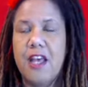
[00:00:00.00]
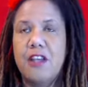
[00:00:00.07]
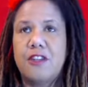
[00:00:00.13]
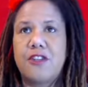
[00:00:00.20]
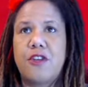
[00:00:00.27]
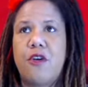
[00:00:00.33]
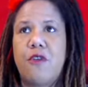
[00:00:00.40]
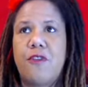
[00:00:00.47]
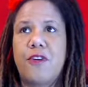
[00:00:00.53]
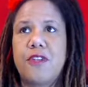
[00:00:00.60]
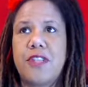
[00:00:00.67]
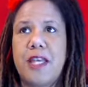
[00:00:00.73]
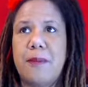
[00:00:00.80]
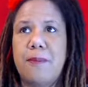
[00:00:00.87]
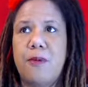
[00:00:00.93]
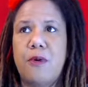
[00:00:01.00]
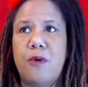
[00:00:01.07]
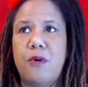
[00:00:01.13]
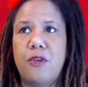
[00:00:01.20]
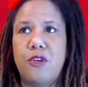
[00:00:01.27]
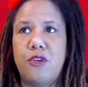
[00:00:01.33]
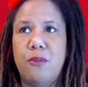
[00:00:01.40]
So for
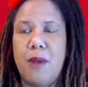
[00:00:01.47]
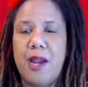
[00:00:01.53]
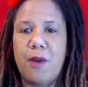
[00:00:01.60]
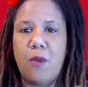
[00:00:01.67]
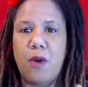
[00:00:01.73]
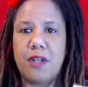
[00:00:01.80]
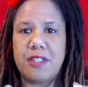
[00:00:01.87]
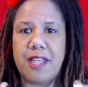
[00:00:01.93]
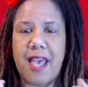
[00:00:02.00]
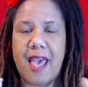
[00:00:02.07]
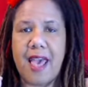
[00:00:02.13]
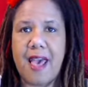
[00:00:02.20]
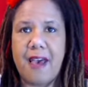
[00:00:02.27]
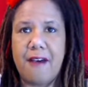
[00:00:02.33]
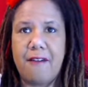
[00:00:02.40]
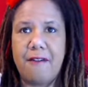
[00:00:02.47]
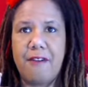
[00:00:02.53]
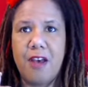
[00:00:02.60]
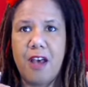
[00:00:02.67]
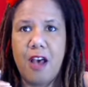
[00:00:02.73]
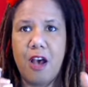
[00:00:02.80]
example, you might want to have